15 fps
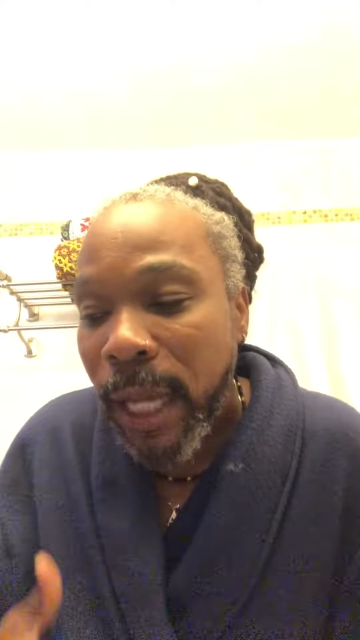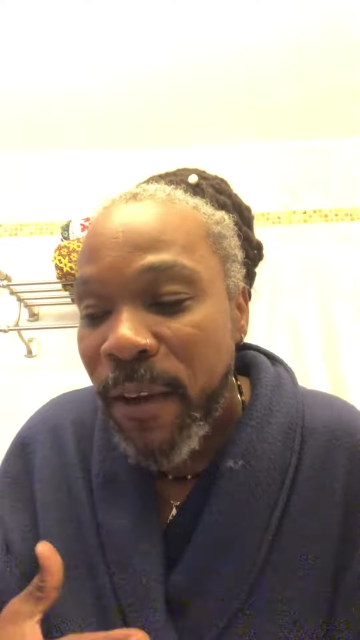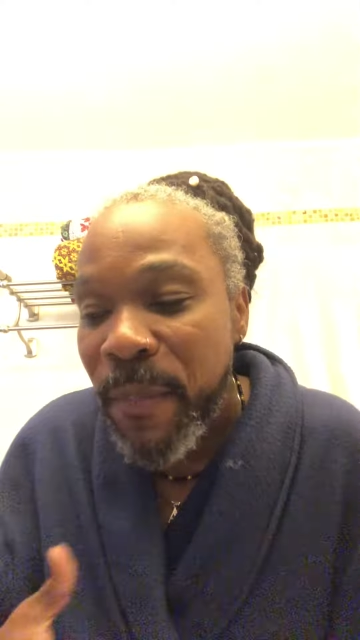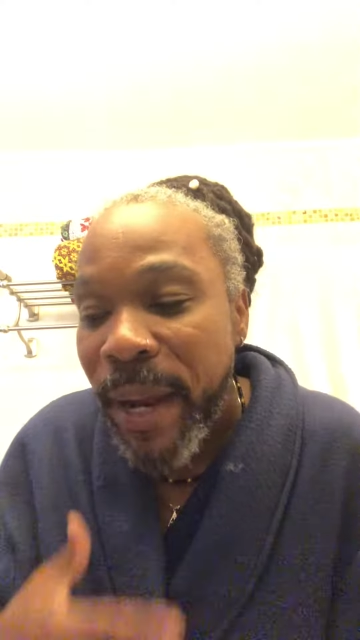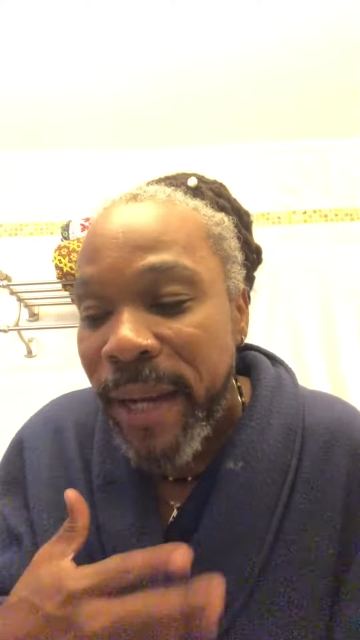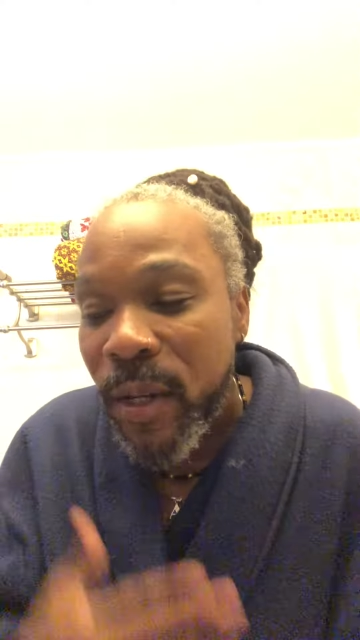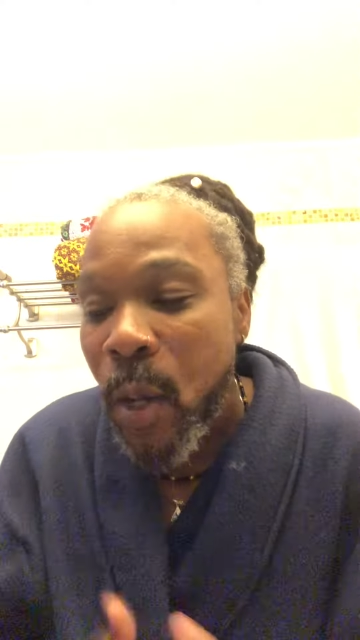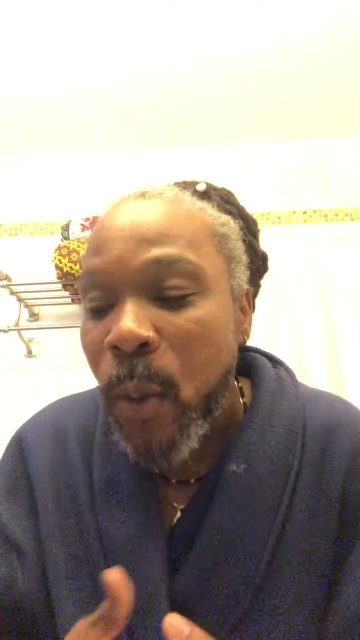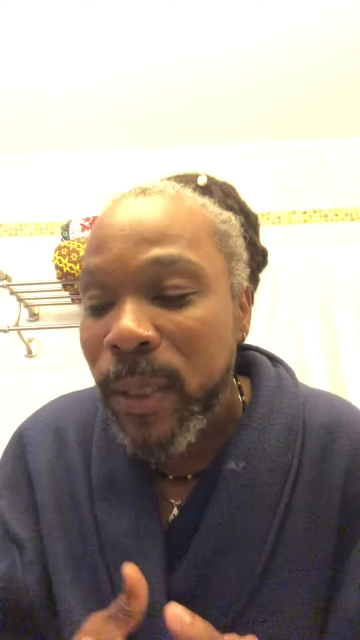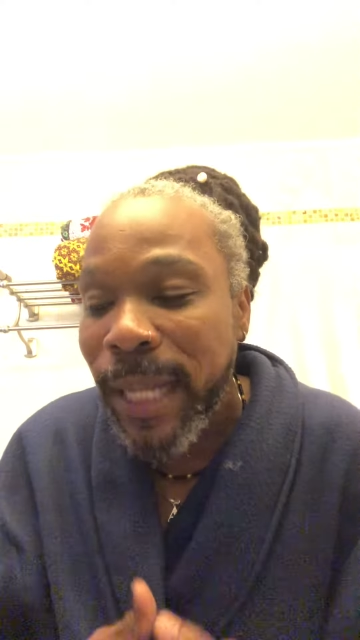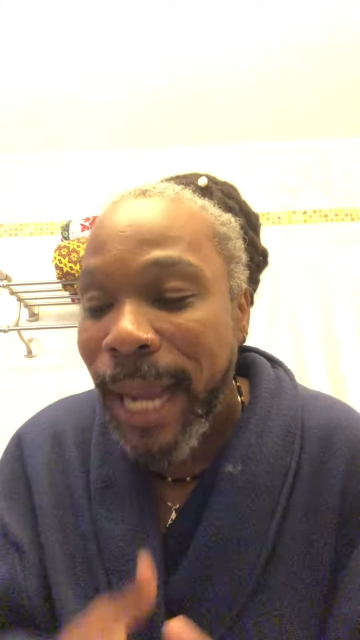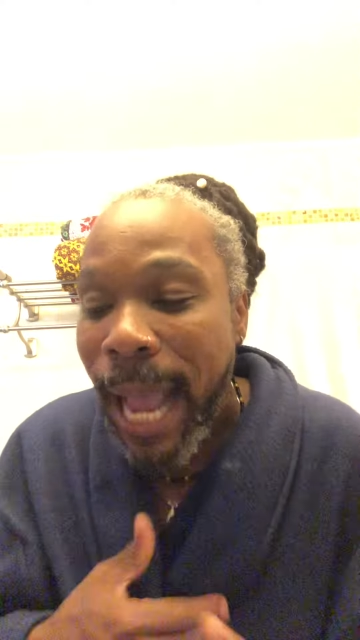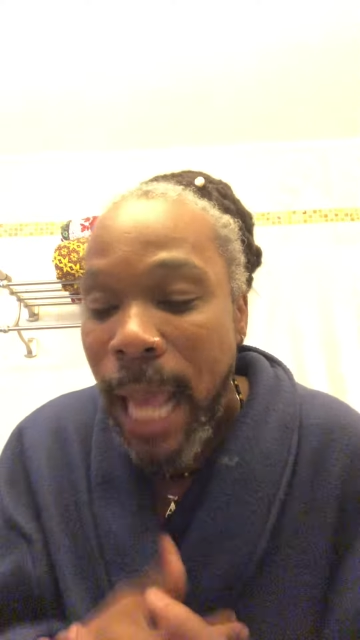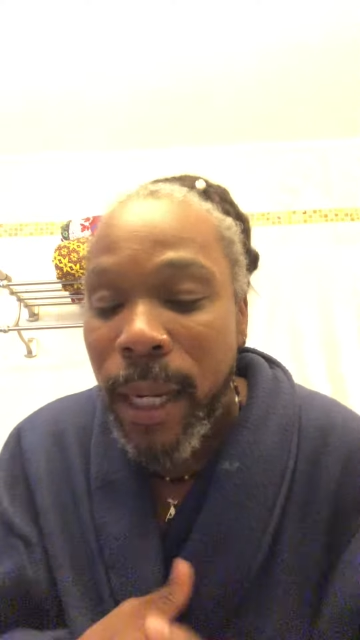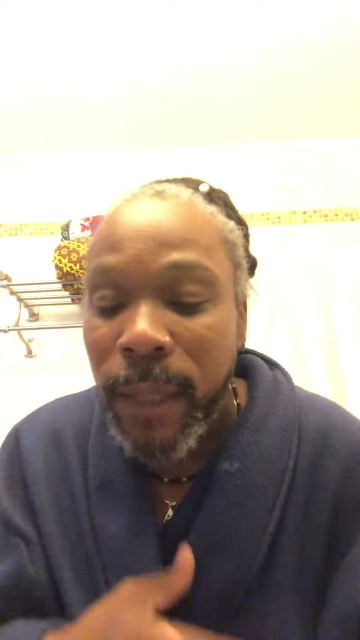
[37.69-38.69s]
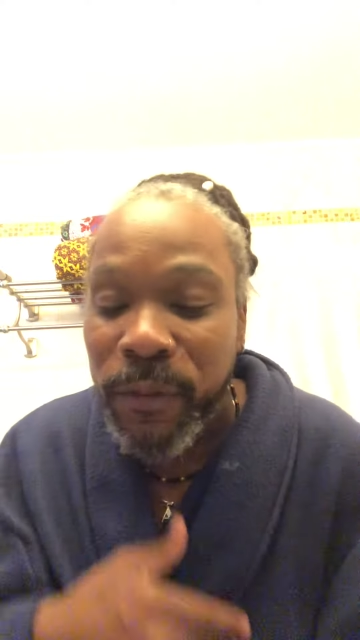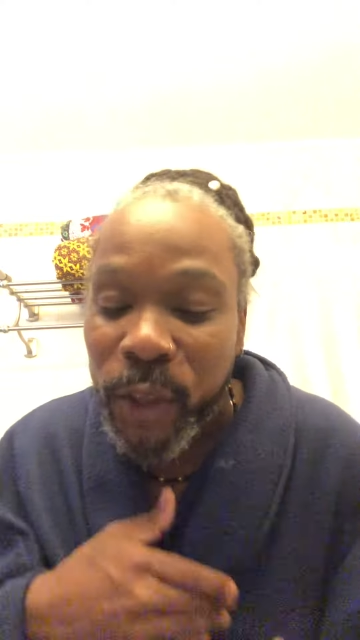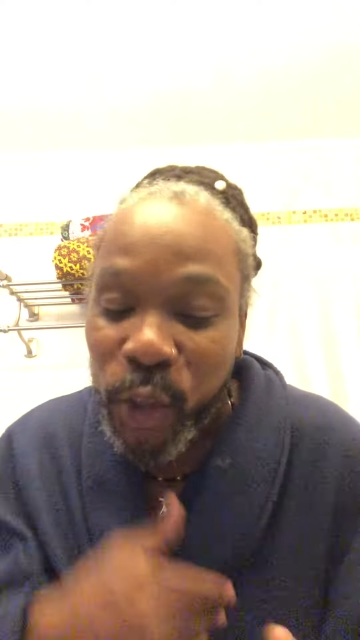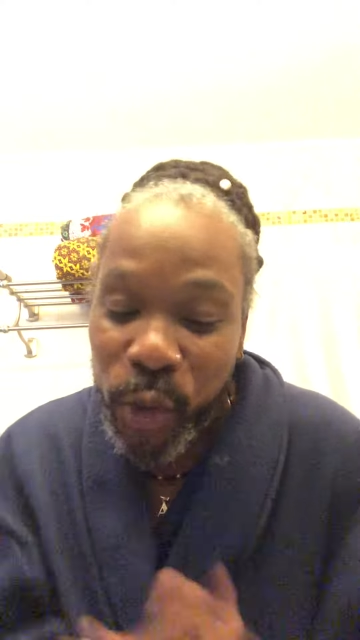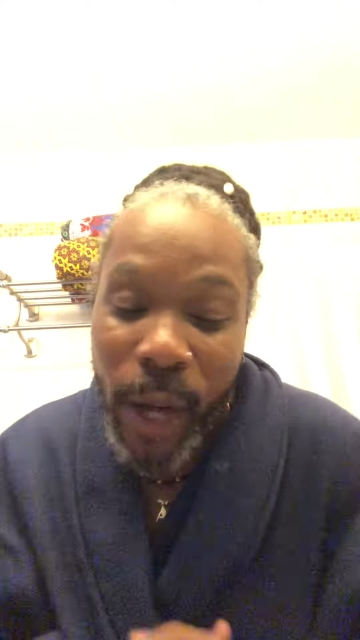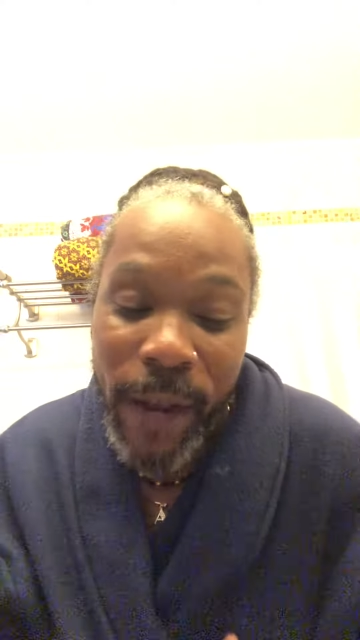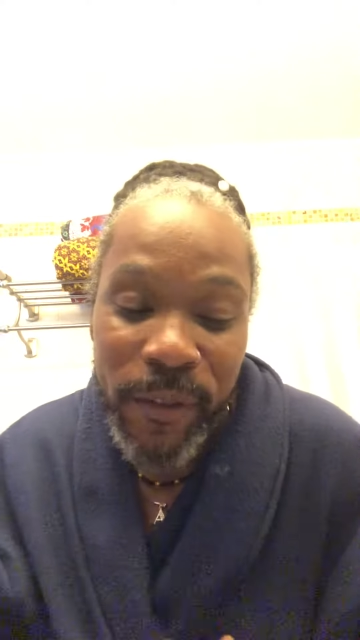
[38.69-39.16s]
everybody knows, like, I love to
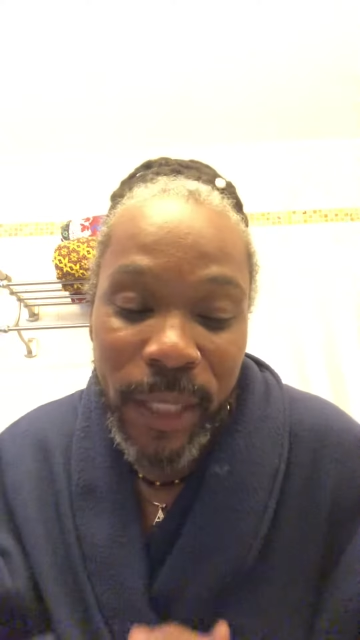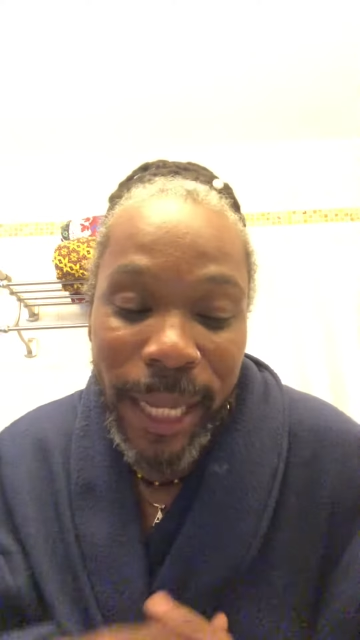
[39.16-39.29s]
travel.